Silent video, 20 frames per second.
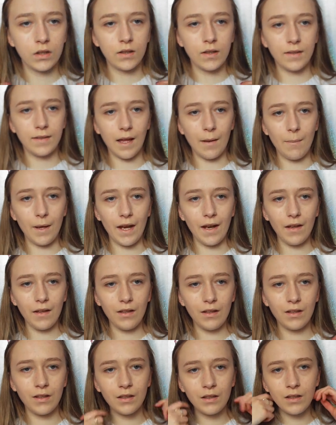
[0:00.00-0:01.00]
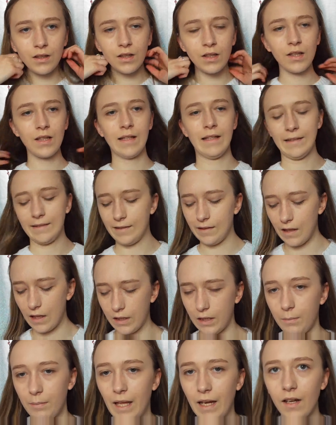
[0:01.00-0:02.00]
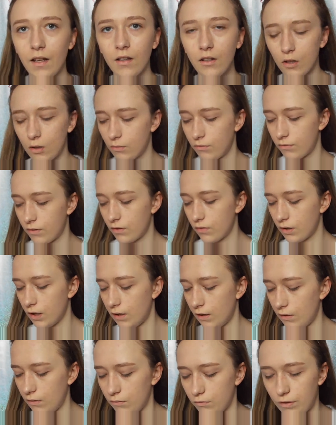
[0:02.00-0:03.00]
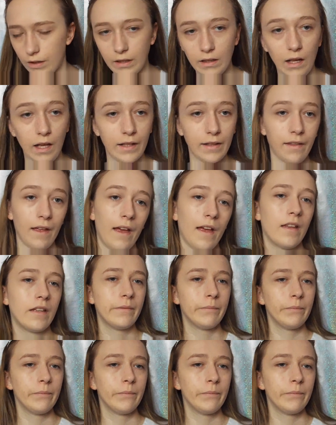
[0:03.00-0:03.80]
Is that better? Slightly better. Got a little ring light there.